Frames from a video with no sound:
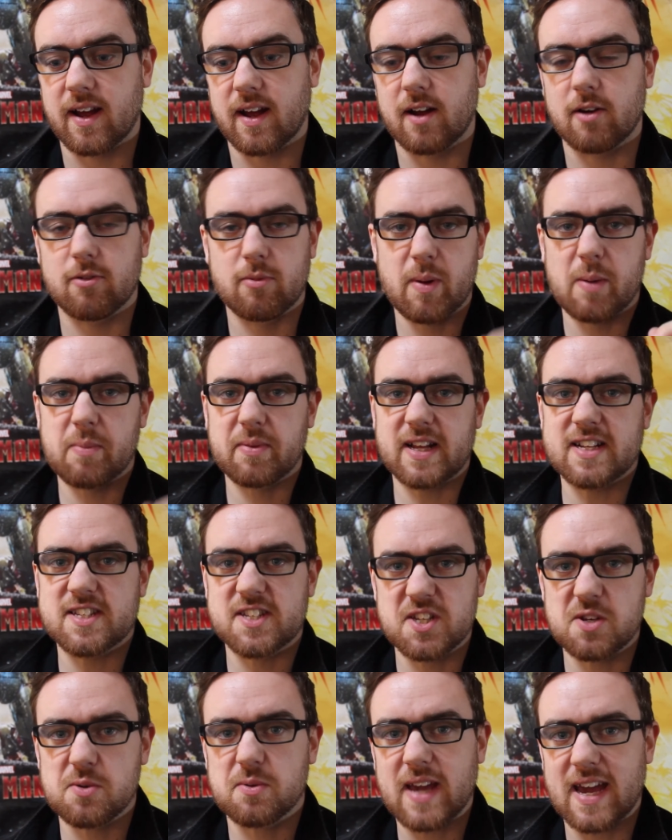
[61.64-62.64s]
Remember,
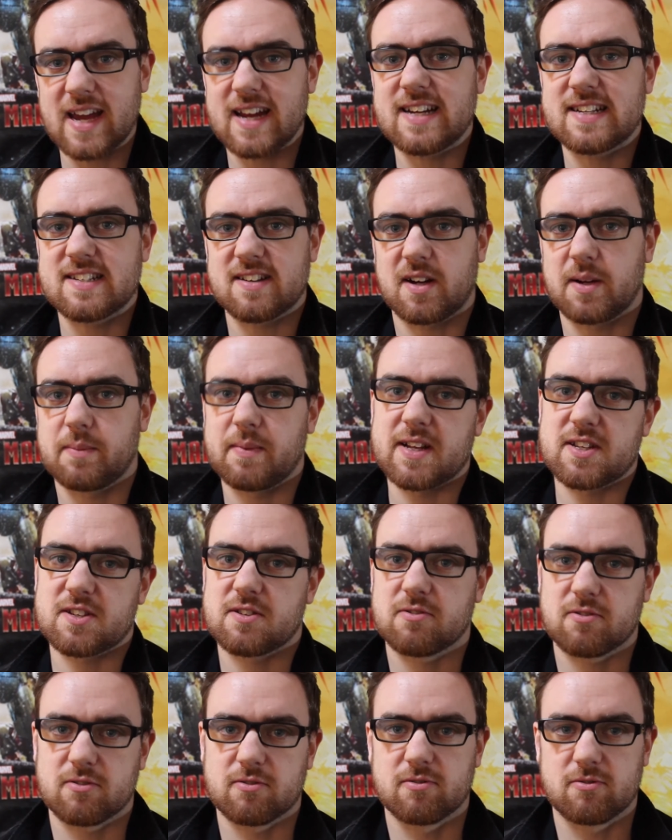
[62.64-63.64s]
that's UK time,
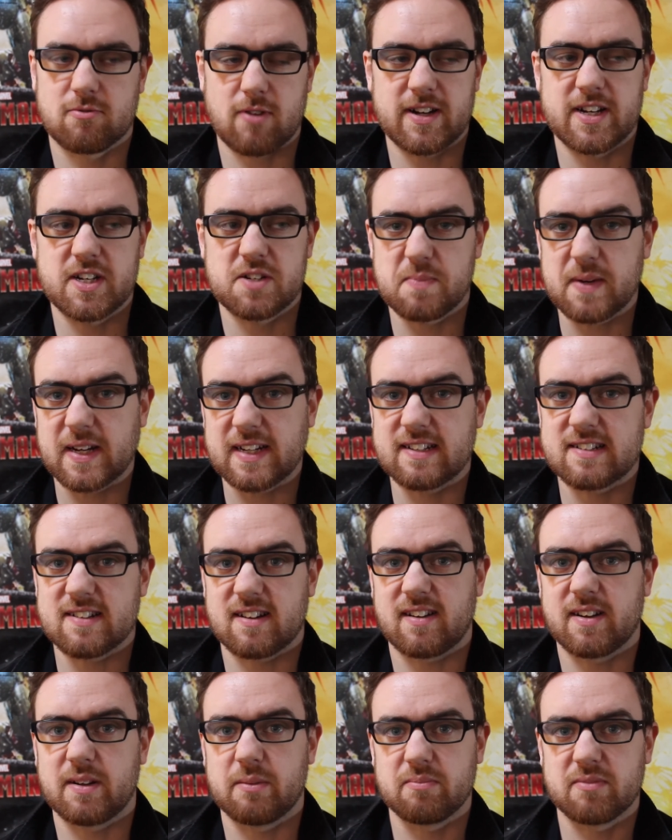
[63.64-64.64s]
that's Greenwich Mean
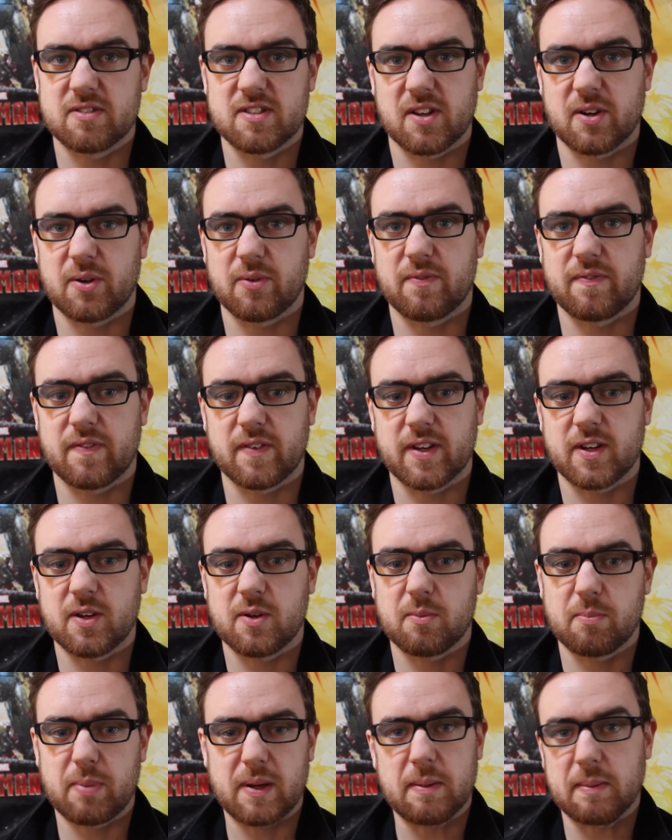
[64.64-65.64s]
Time, so for
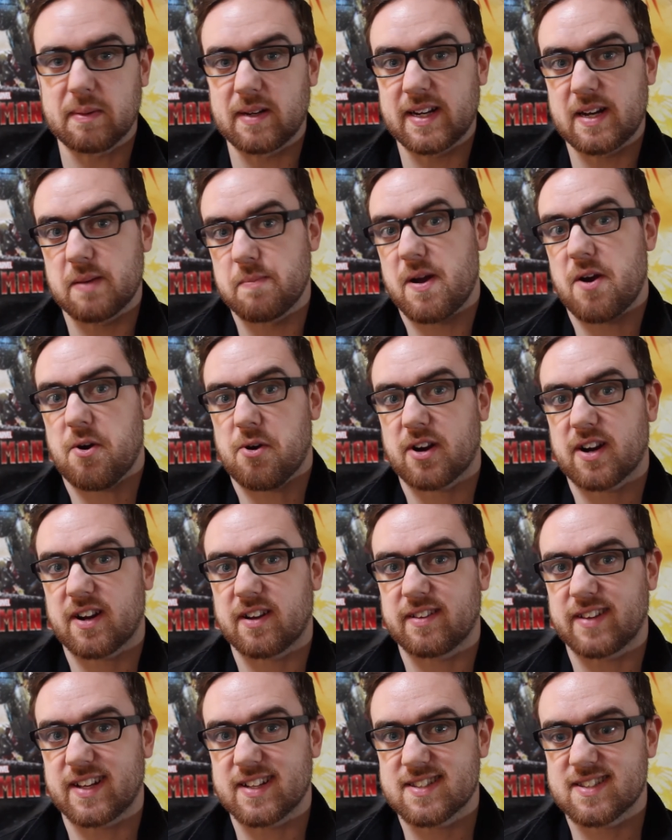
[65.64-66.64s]
you people in
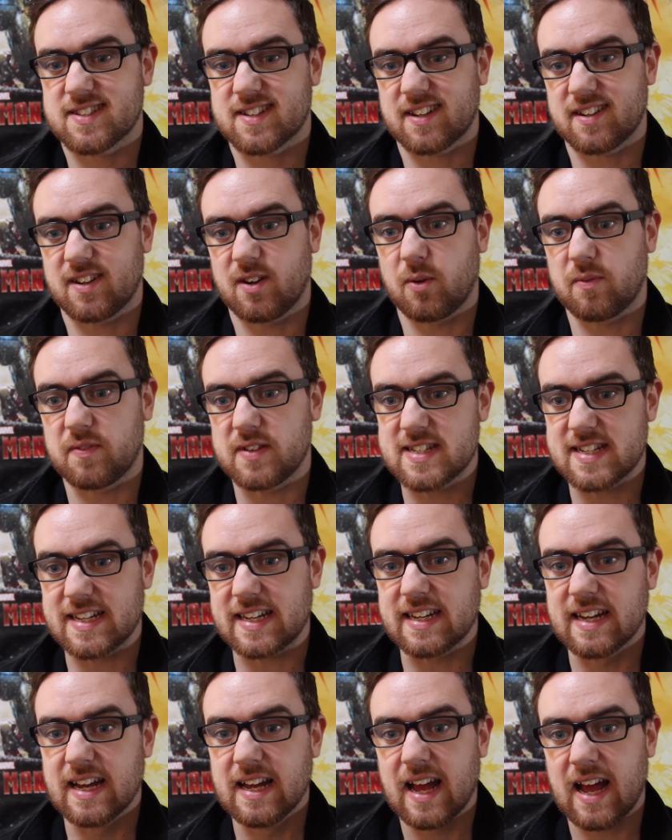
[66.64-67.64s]
America that's going to
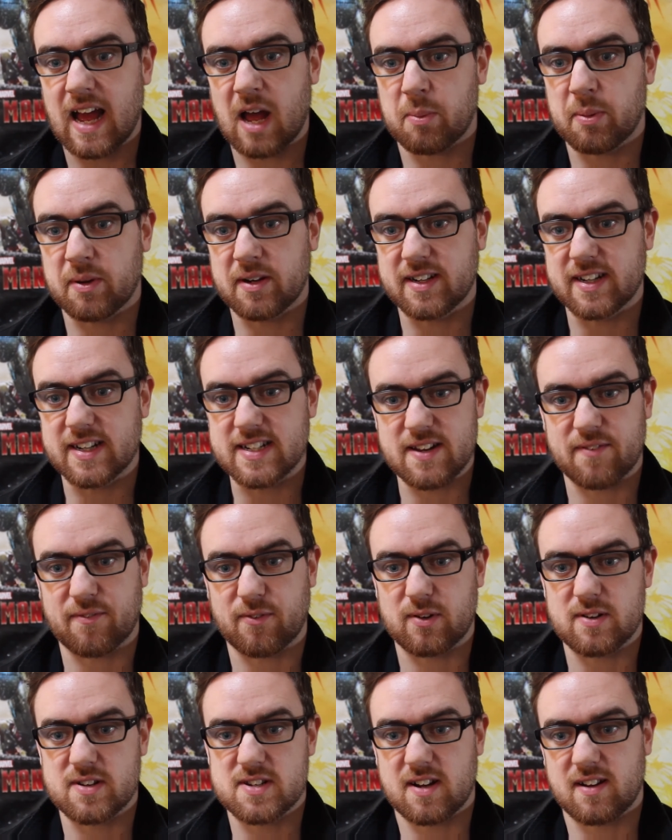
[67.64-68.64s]
obviously happen at a
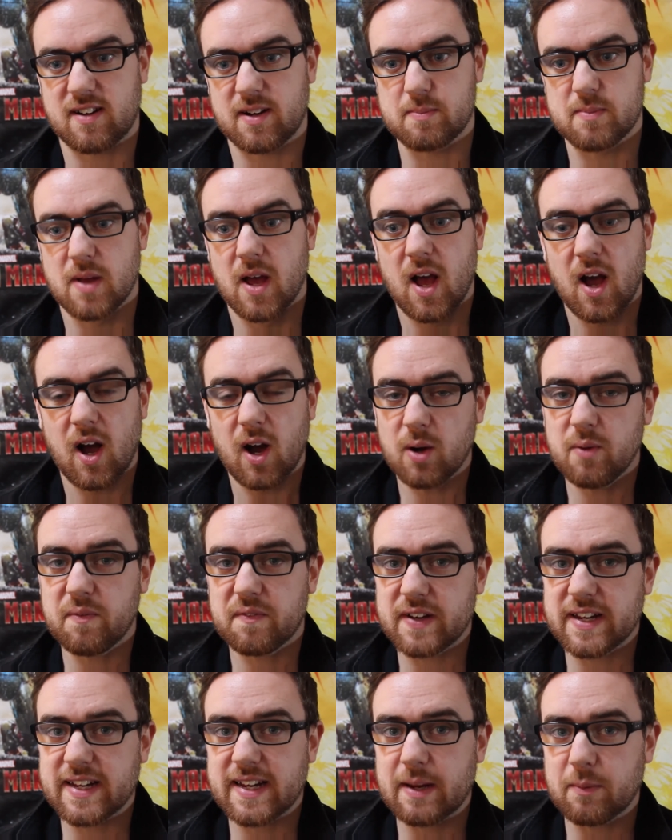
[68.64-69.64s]
different time.
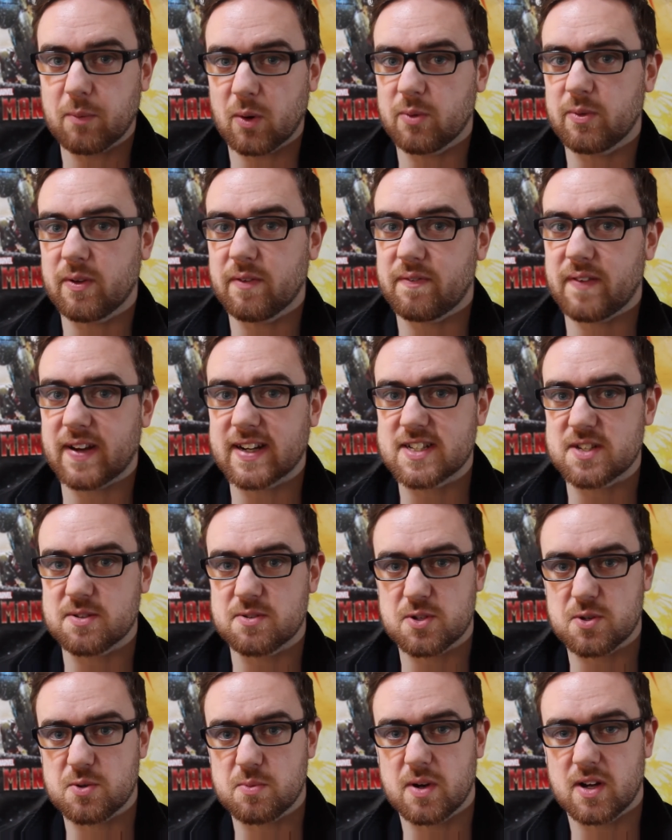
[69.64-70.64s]
Hopefully it won't affect you
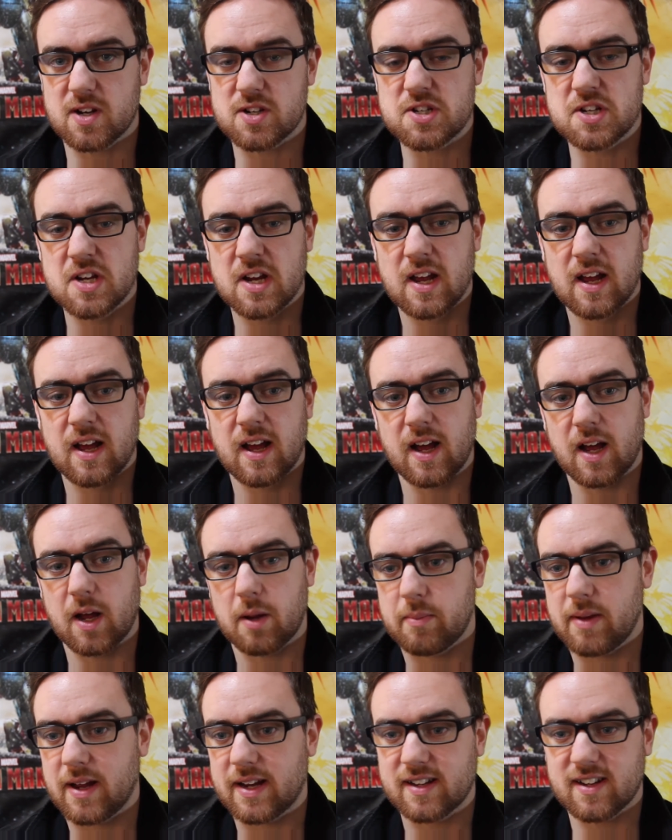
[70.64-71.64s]
too much,
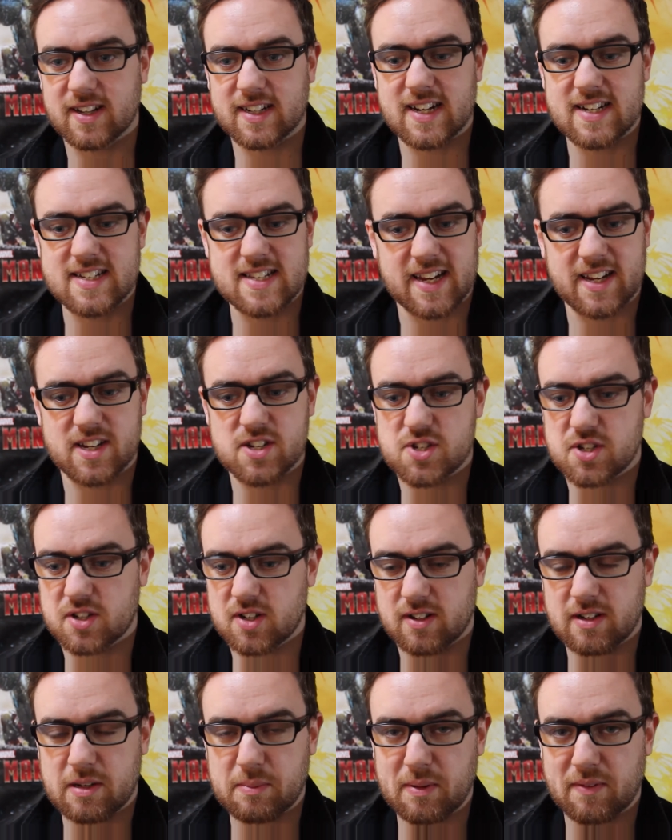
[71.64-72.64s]
and like I say, it should
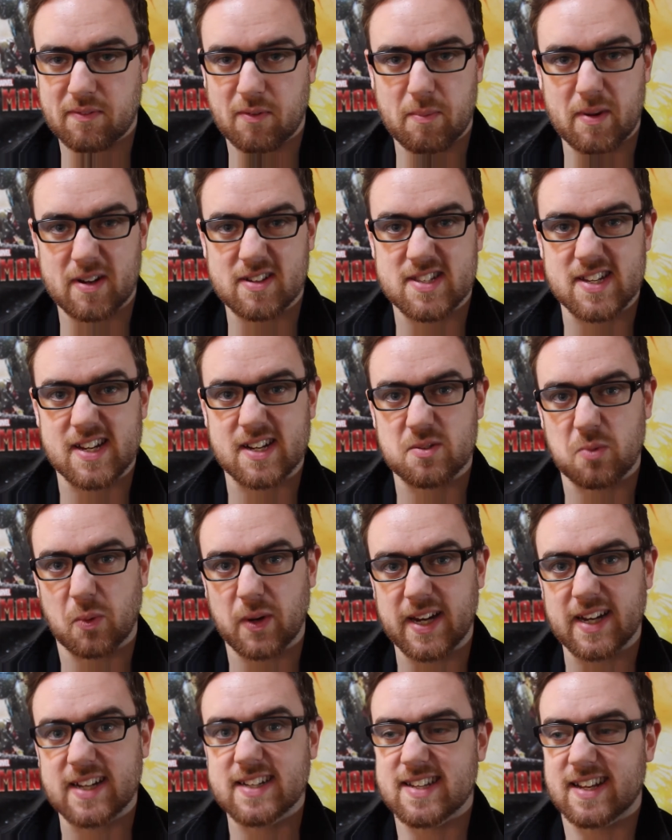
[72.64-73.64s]
only be for about 6
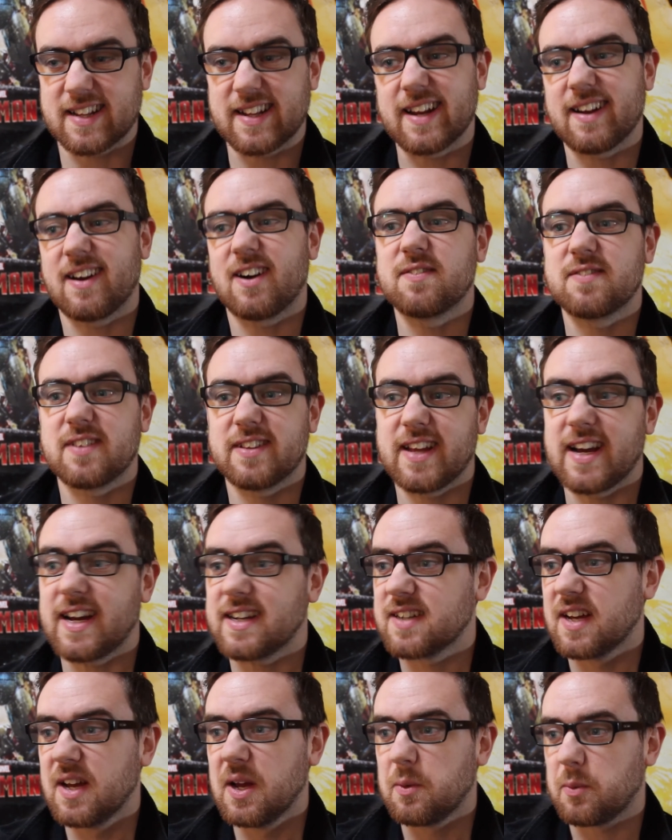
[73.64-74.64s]
weeks, and then after
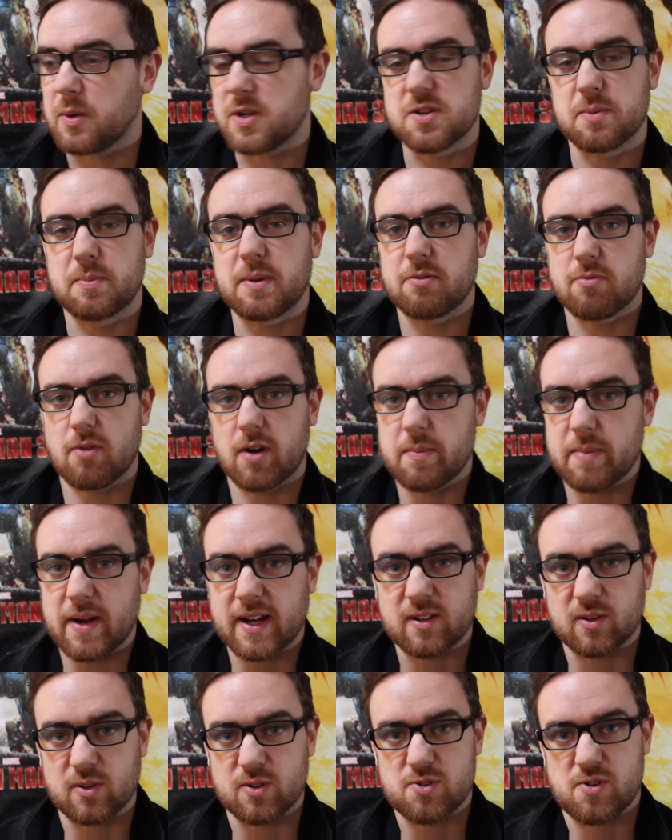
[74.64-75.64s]
that we should be right
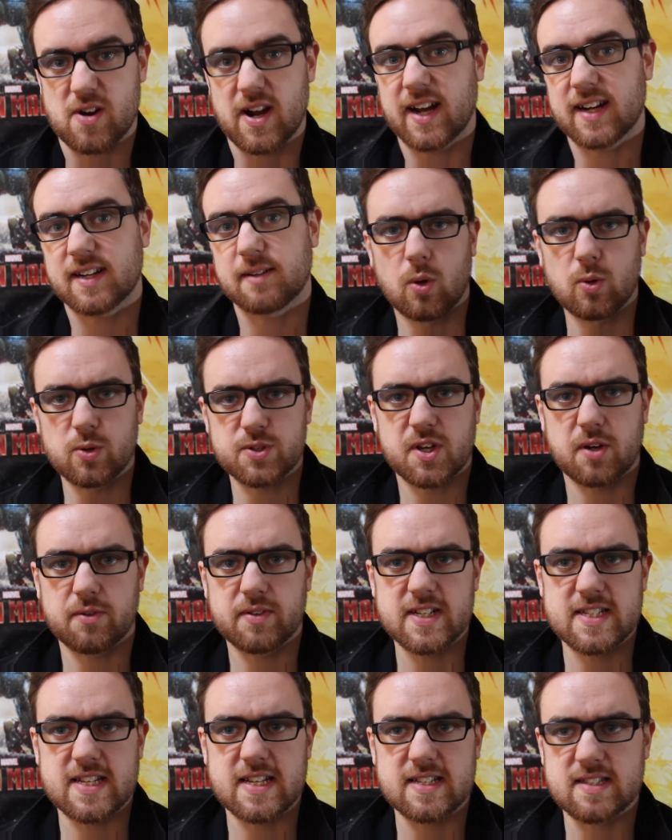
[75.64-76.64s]
back on track. Also,
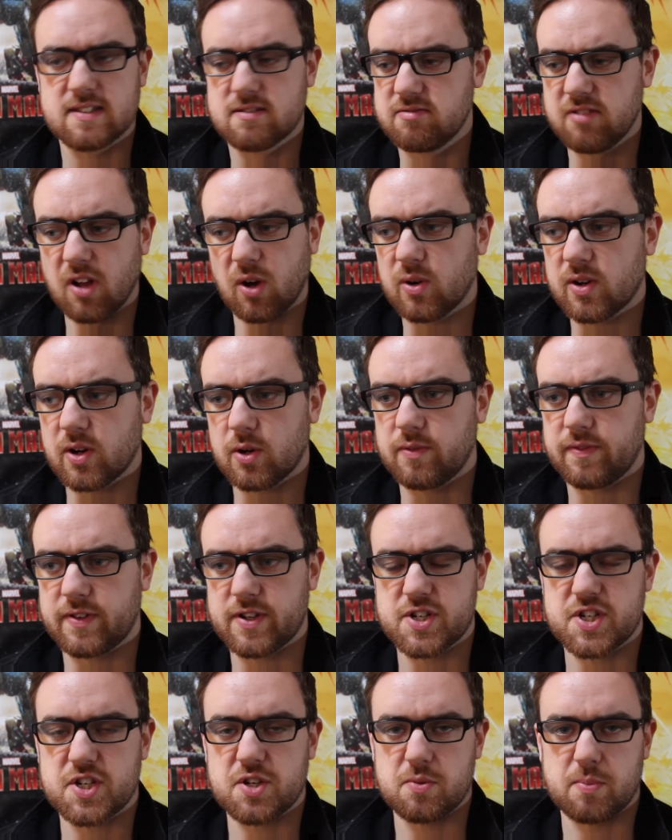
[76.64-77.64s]
this is long
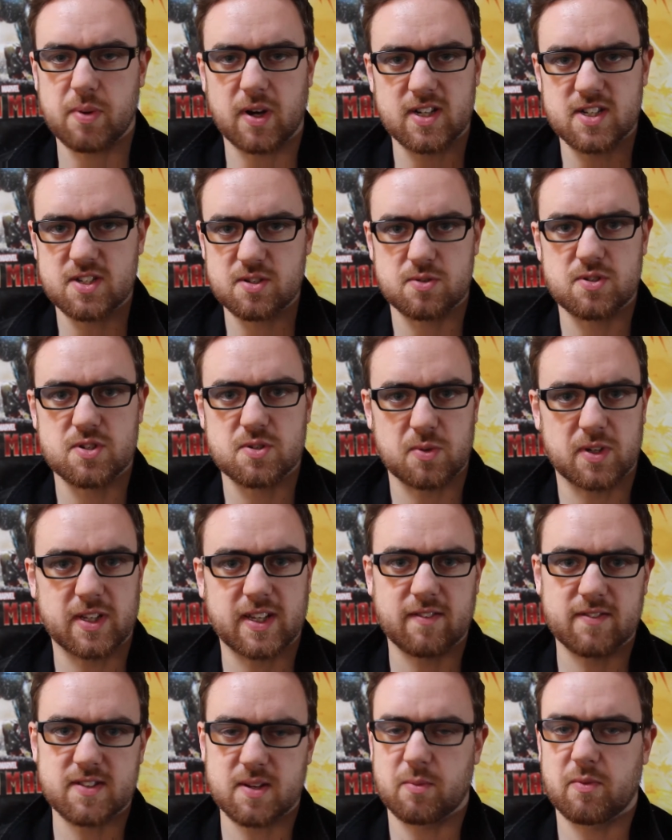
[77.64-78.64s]
overdue, but I do just want
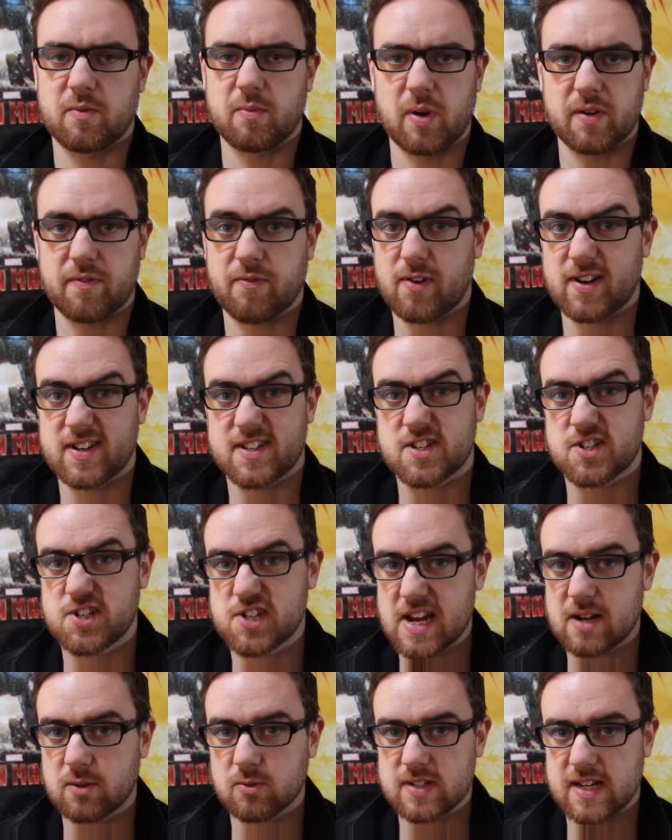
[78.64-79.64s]
to give some of my friends a
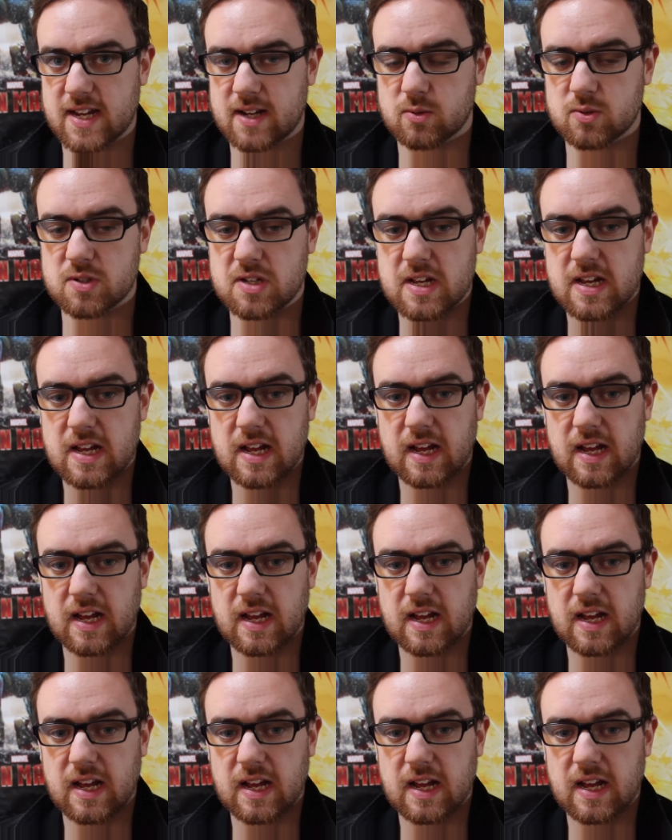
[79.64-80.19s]
shout out.